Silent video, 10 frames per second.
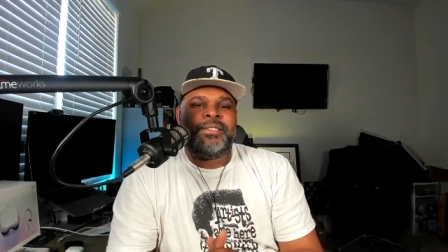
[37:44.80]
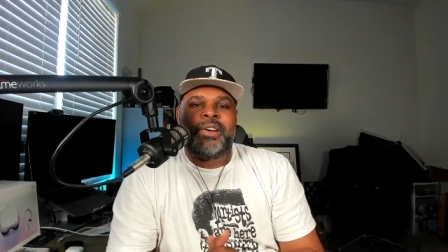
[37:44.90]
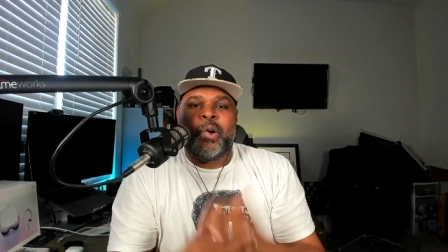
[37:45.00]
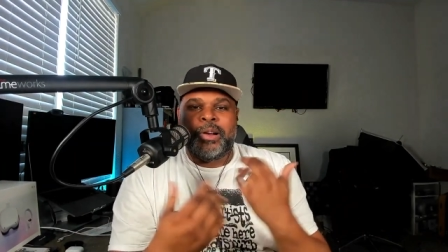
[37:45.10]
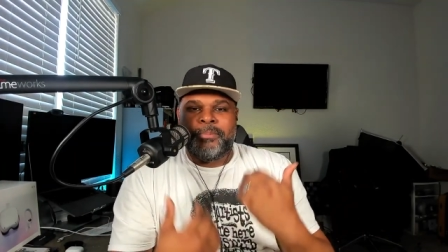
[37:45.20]

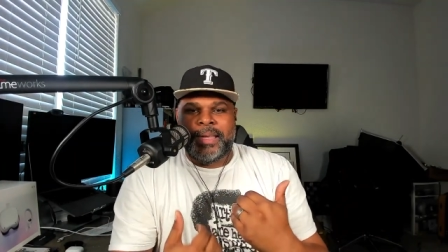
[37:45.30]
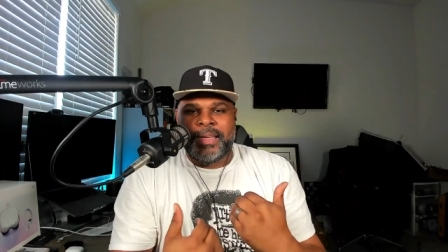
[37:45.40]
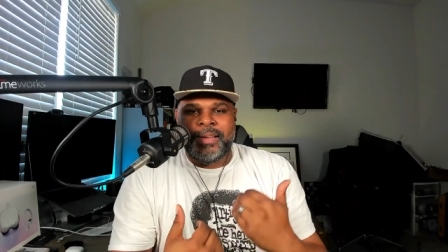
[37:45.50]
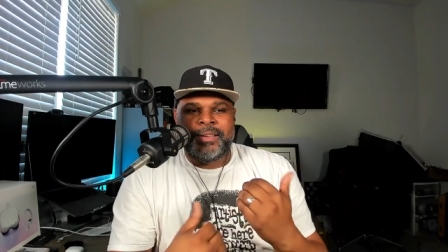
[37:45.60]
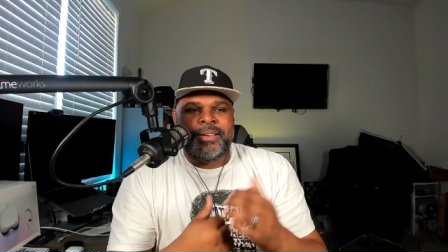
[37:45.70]
on
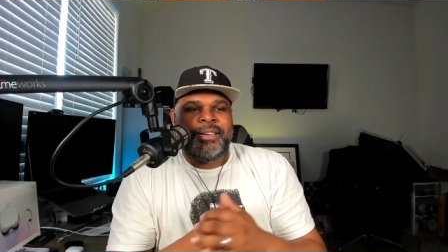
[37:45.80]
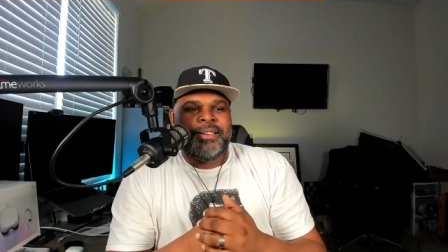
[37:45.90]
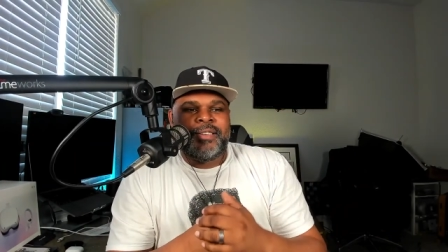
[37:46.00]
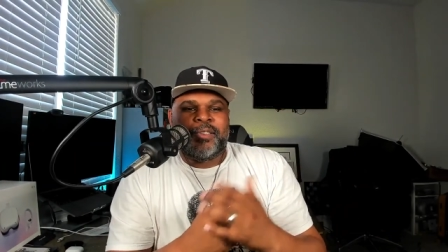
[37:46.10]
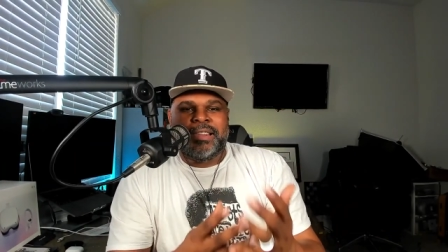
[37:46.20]
me
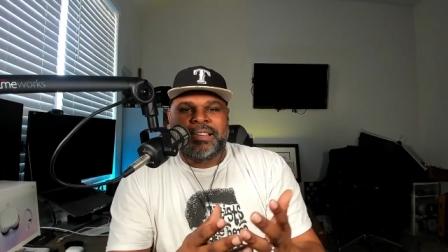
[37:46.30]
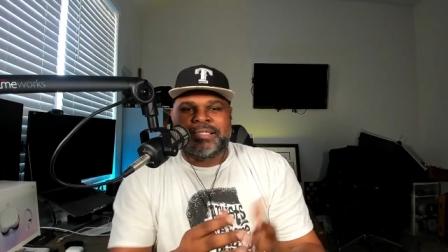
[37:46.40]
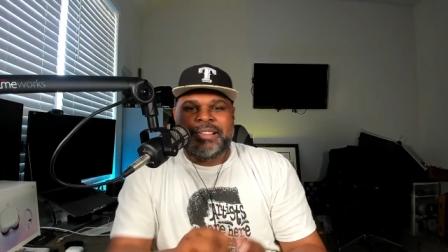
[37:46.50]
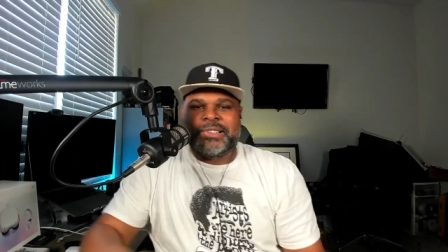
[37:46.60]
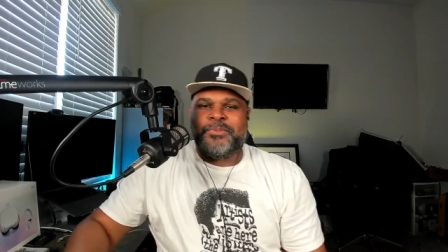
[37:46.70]
for
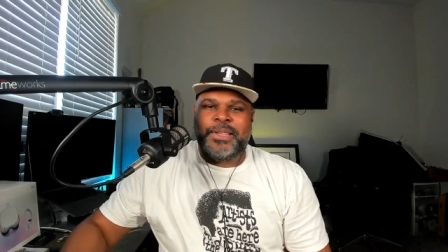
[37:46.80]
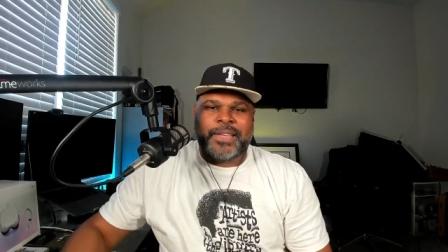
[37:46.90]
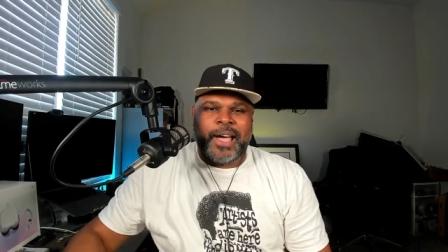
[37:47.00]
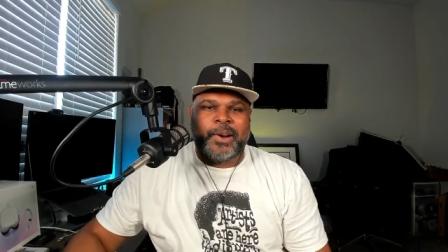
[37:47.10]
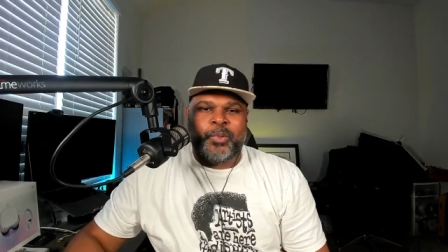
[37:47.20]
listening to me
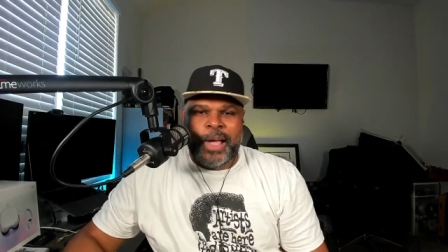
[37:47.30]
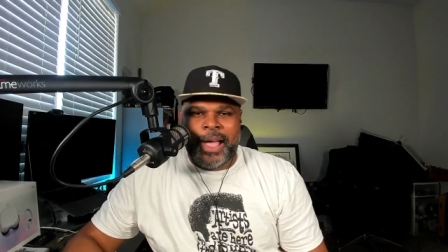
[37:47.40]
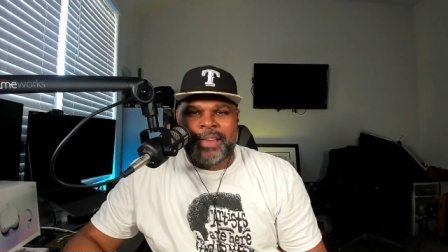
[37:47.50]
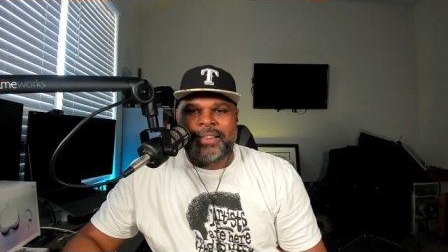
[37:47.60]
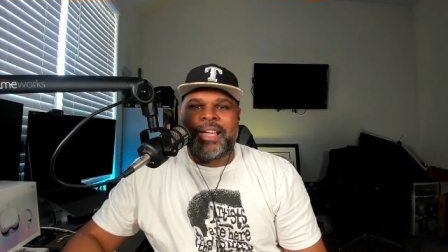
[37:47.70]
kind of
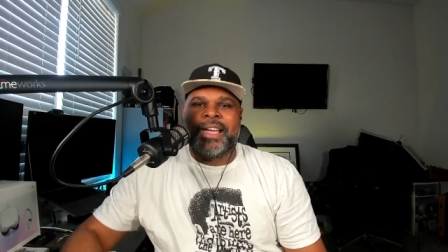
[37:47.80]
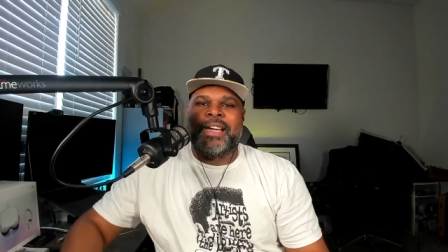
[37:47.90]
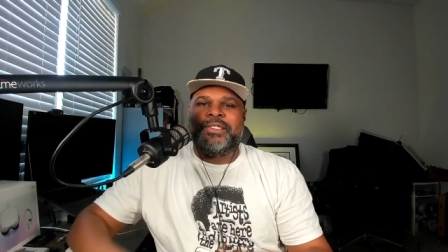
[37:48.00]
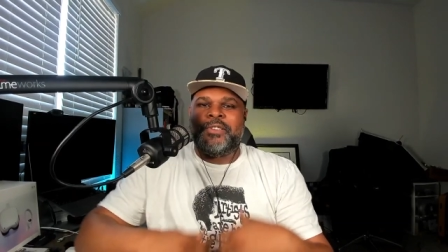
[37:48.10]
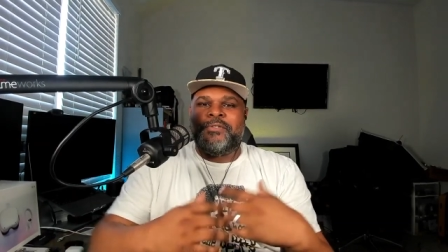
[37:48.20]
rant
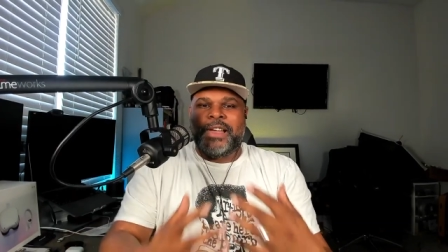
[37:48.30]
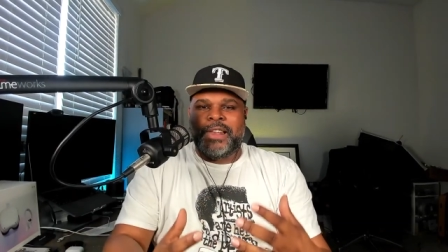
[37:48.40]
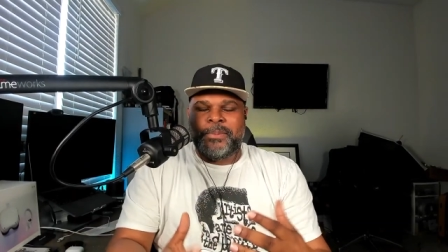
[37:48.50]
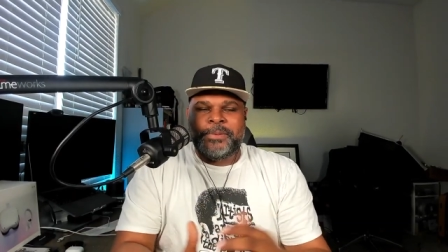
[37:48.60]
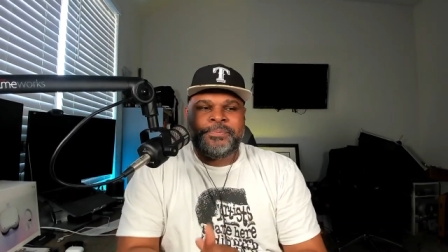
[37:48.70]
and
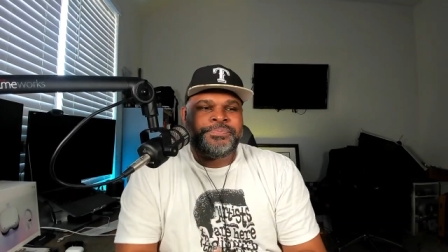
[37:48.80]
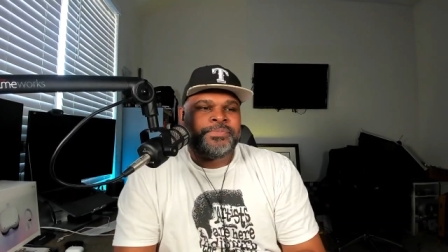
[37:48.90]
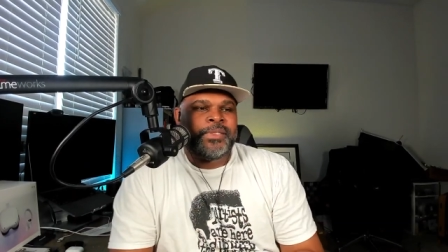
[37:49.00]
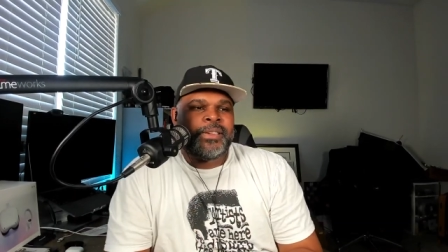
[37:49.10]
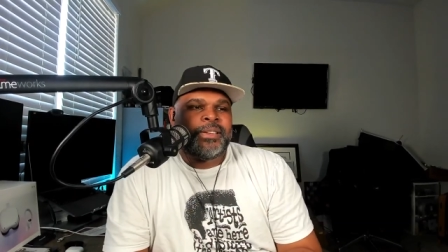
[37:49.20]
develop.
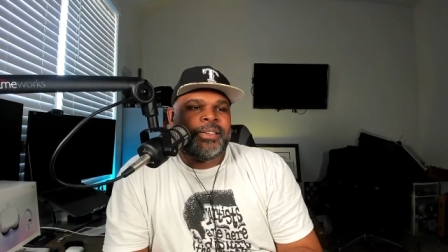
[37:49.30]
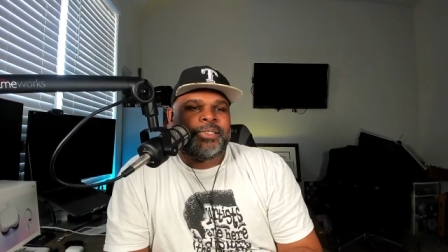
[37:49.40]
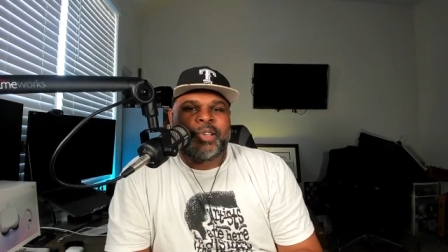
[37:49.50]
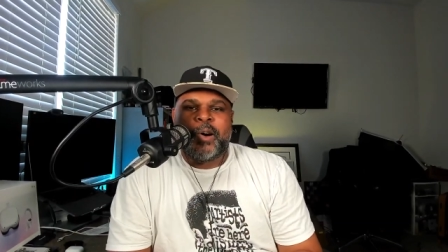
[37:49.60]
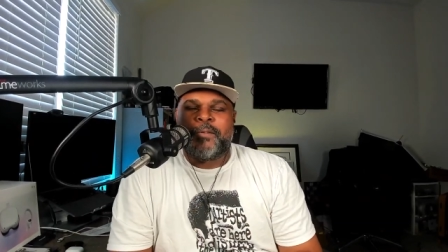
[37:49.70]

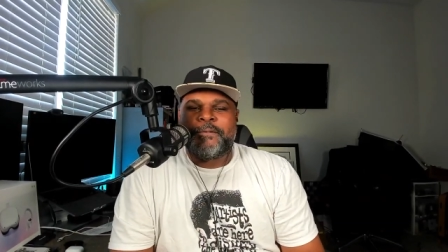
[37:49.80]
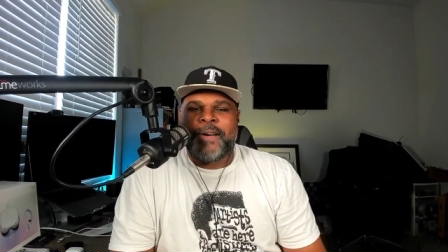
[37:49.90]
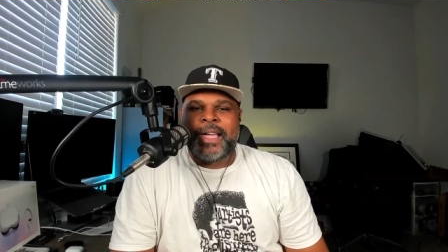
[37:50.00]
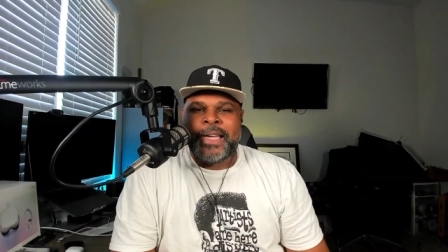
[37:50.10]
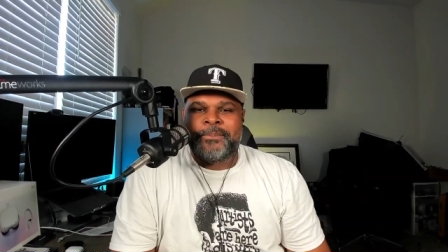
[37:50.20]
So if
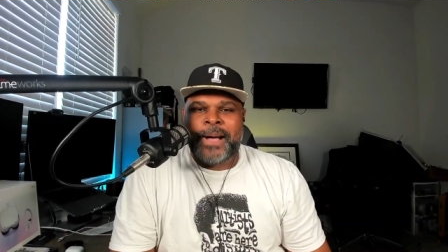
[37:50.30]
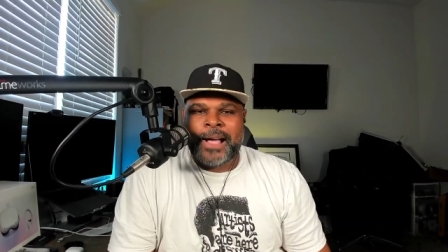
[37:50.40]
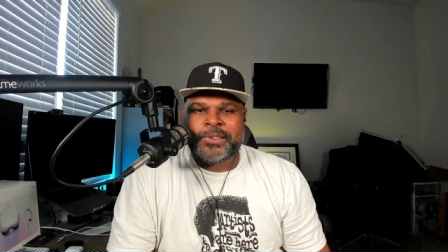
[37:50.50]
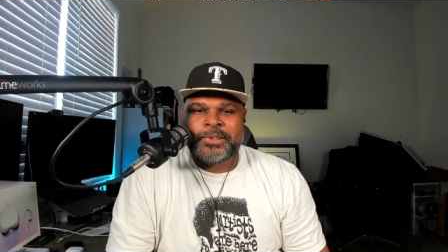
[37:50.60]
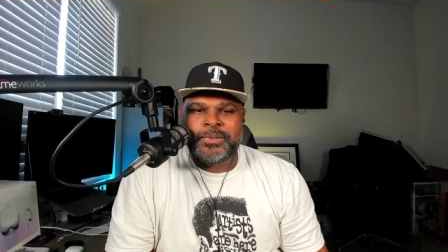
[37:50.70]
I
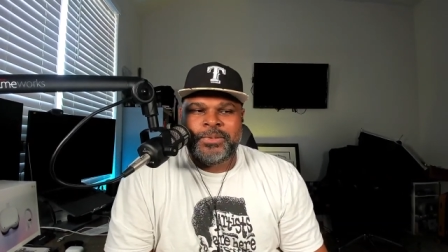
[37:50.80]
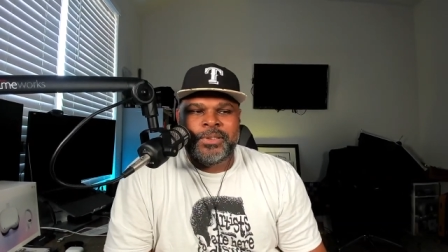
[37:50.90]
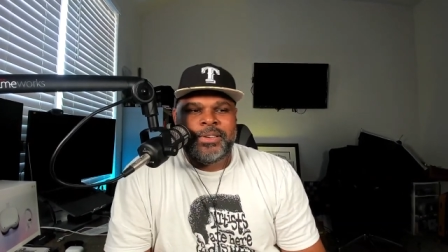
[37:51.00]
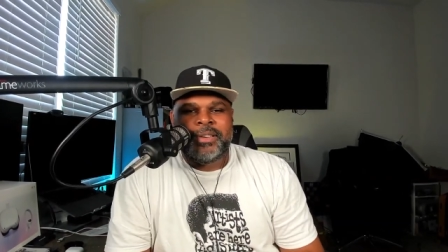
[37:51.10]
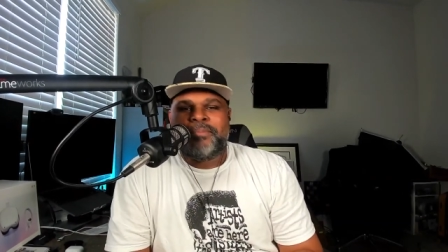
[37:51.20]
inbox you,
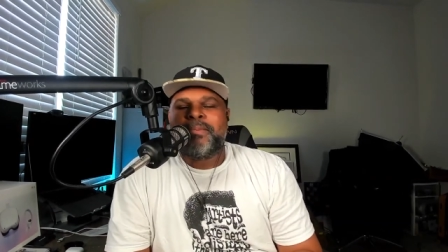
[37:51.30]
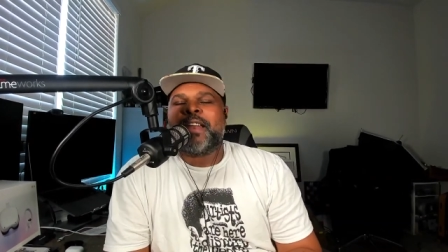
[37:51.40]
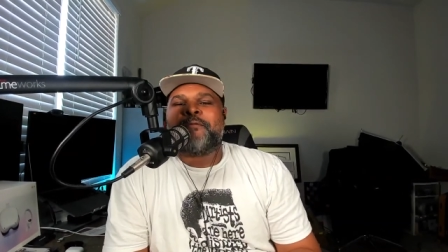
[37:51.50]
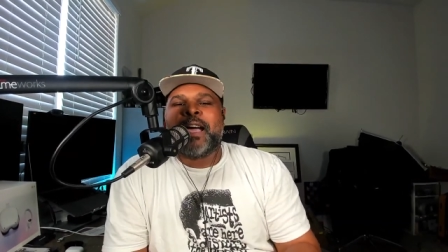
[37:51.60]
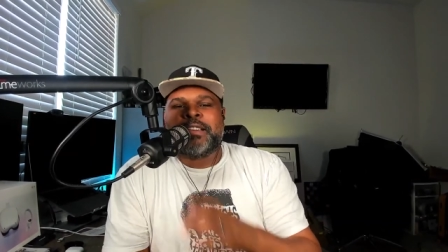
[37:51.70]
matter of
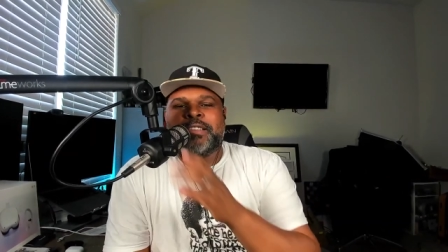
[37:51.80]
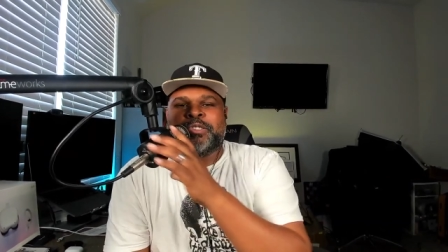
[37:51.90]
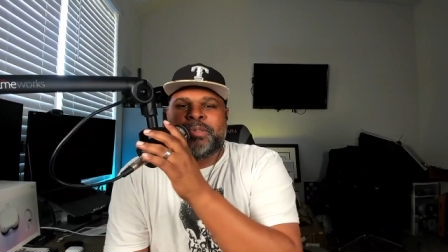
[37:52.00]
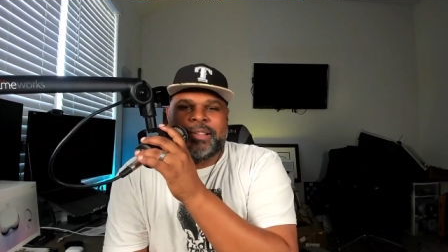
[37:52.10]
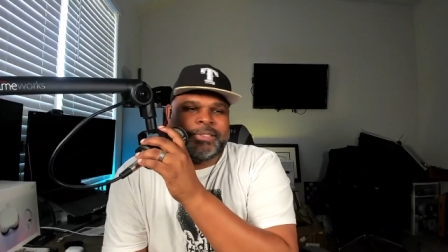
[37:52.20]
fact, let's do
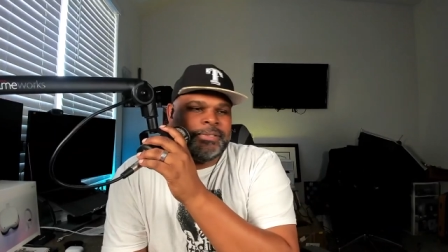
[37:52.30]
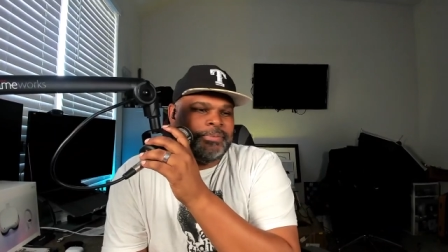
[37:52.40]
this.